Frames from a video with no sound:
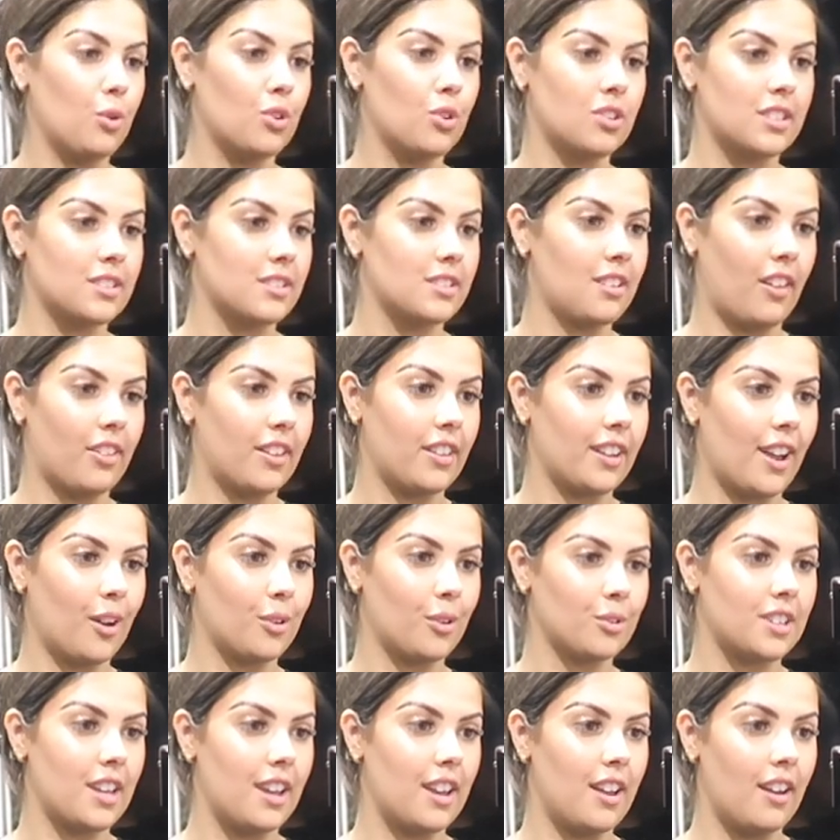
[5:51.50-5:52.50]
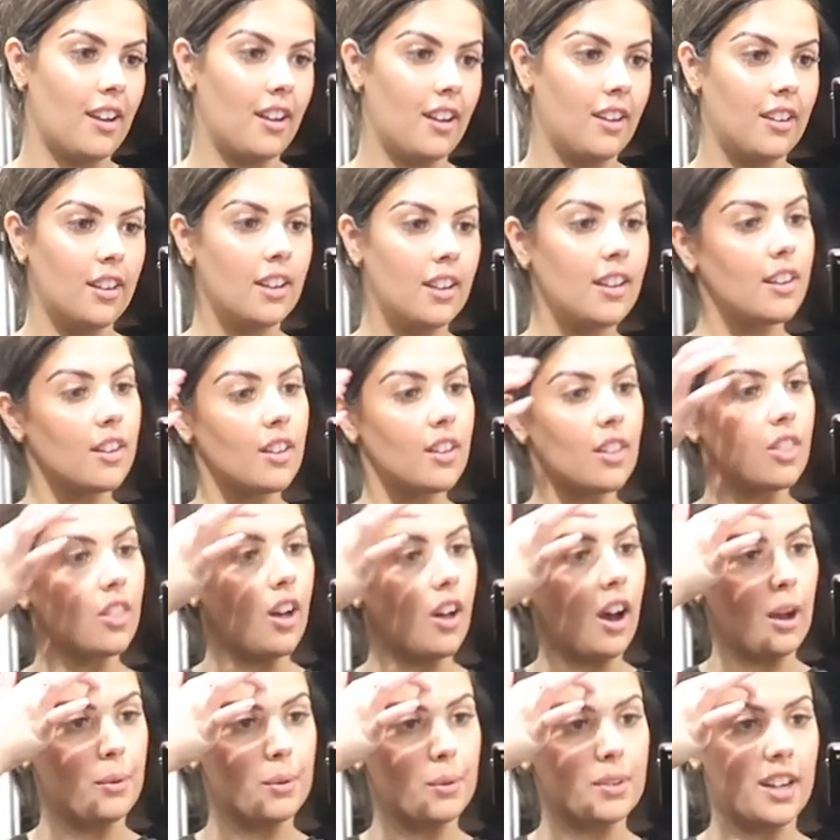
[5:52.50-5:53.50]
because there's nothing else here that
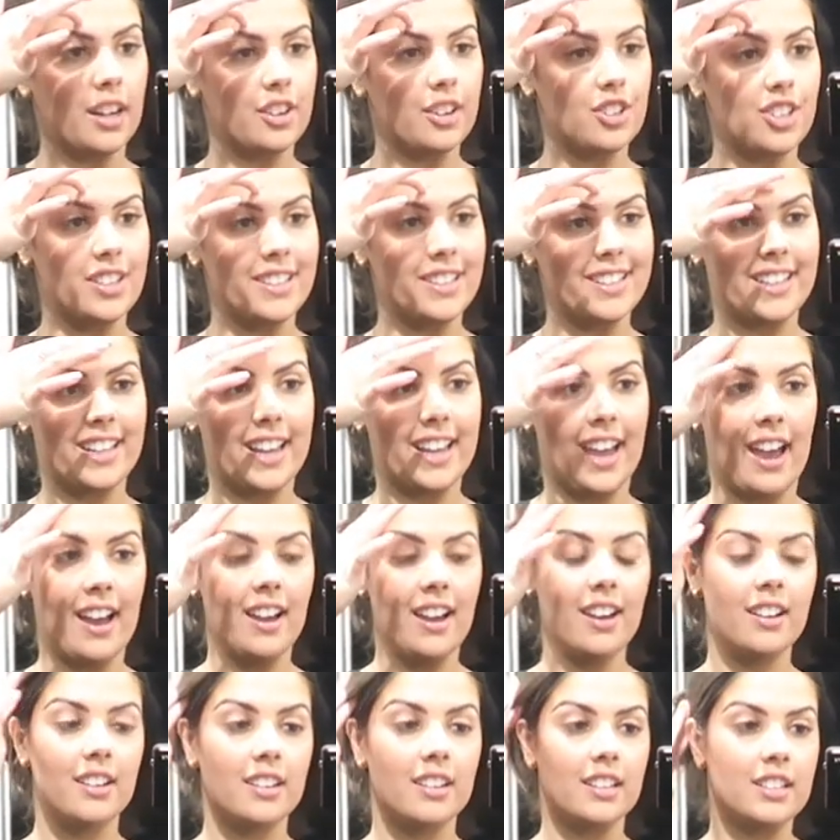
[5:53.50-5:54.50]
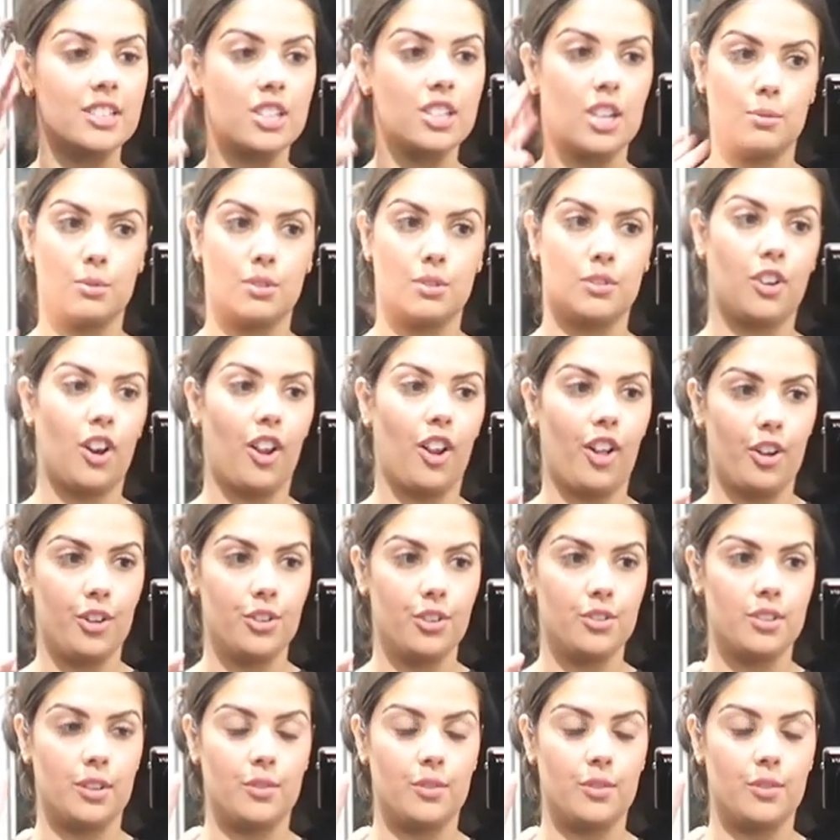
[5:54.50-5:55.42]
I would actually get in terms of clothes.